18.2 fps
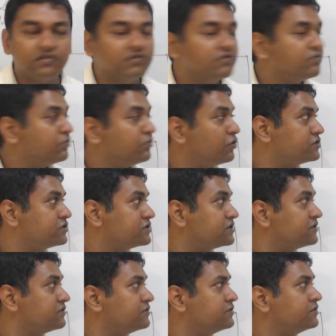
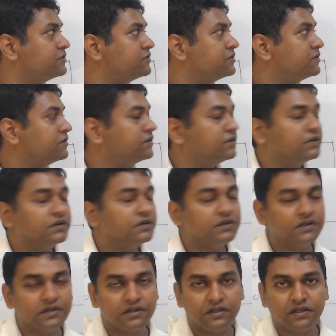Positive
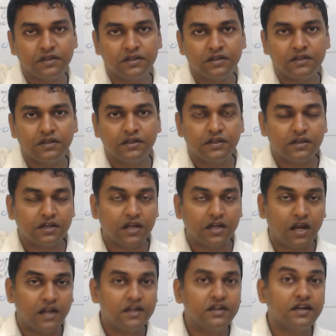
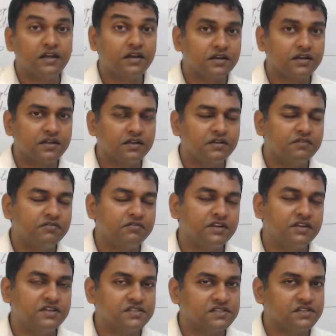conductor, we
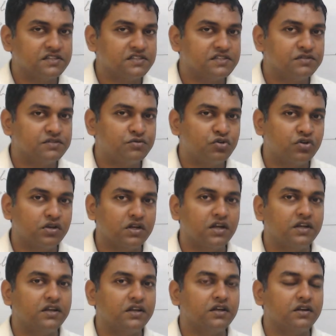discussed about
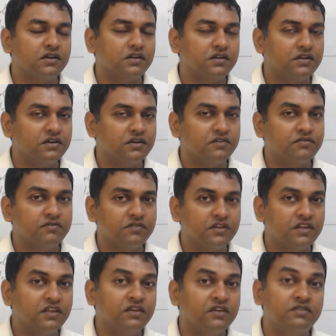conductor, it
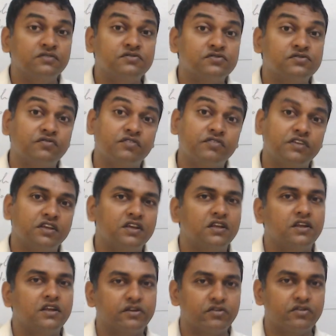gives free
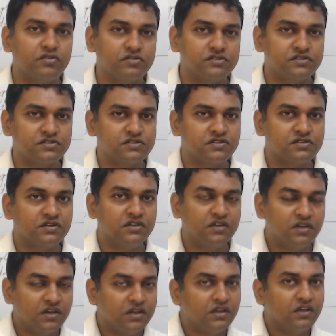electrons.
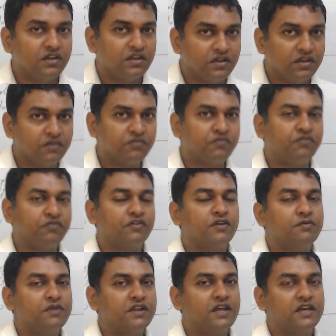If
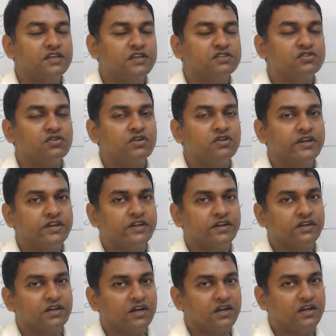from an isolated
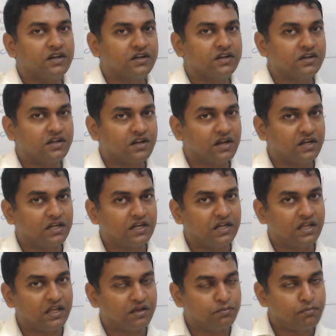conductor I
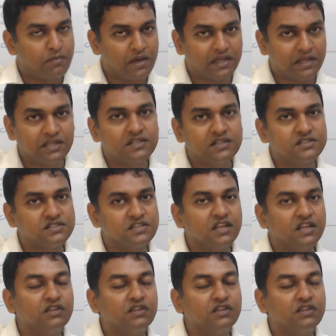take minus 10